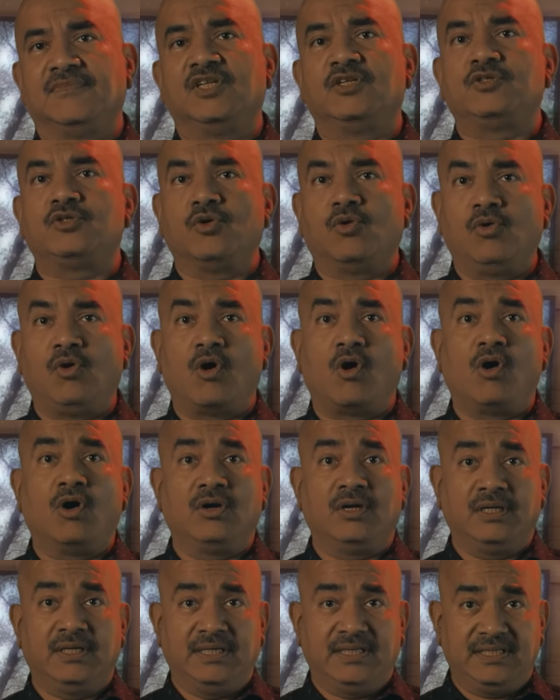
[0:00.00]
So
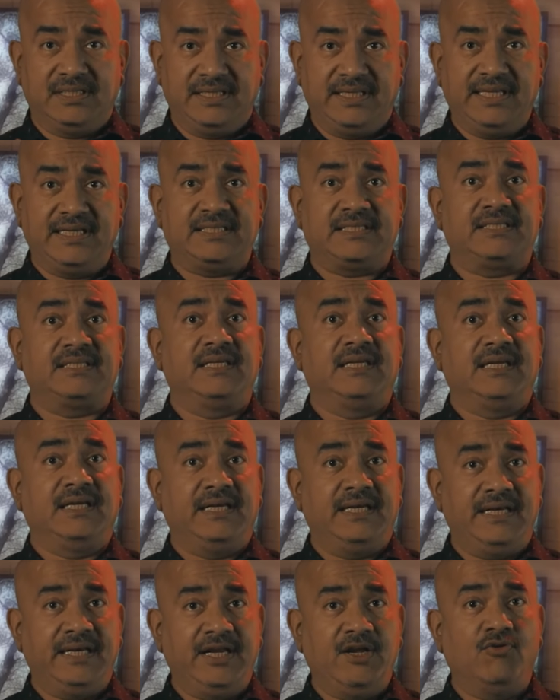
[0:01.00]
long this
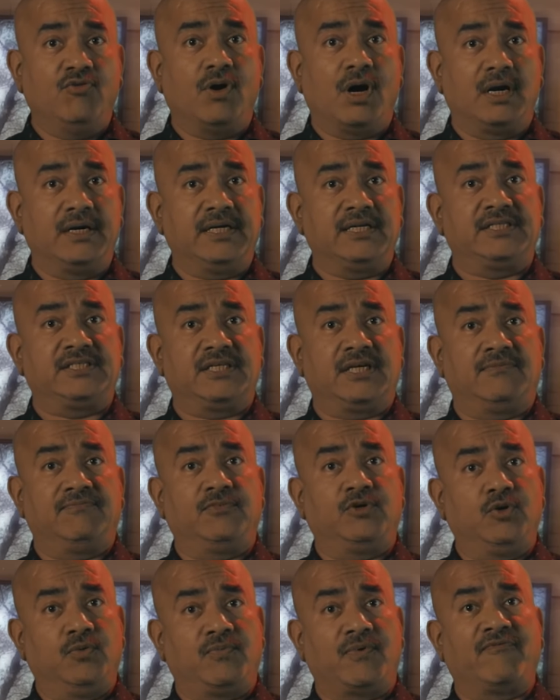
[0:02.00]
new
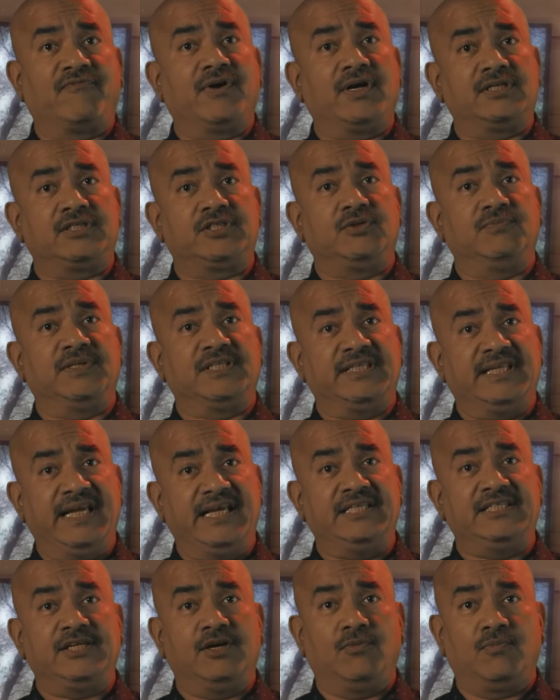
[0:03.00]
underserved group of customer
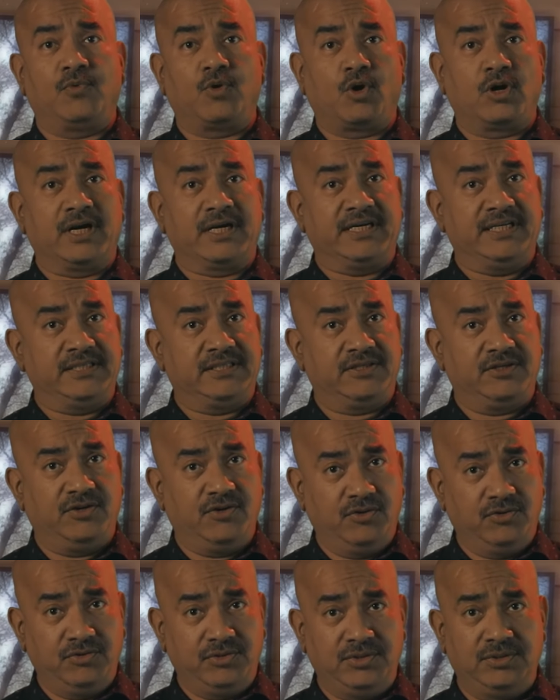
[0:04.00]
thinks your product is
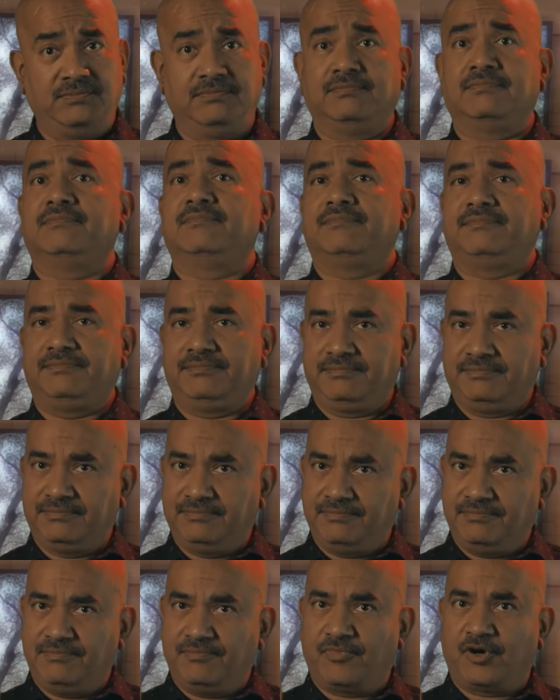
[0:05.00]
good,
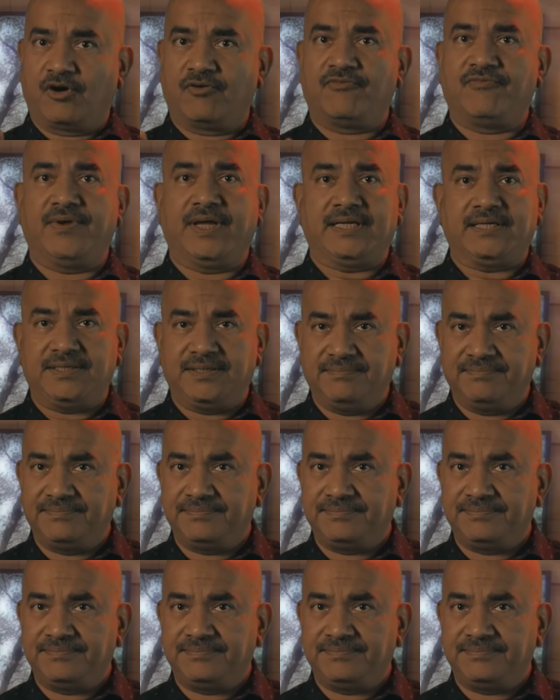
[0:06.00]
perfect.